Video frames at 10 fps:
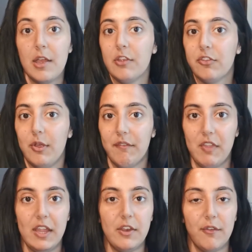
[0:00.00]
So if
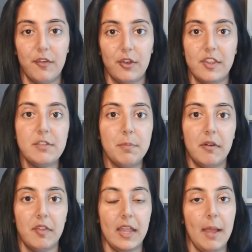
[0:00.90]
they don't follow this part
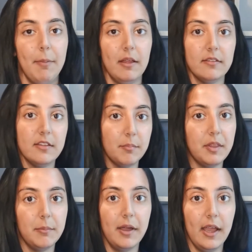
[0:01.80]
of the care plan,
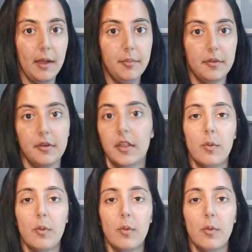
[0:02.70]
something might happen.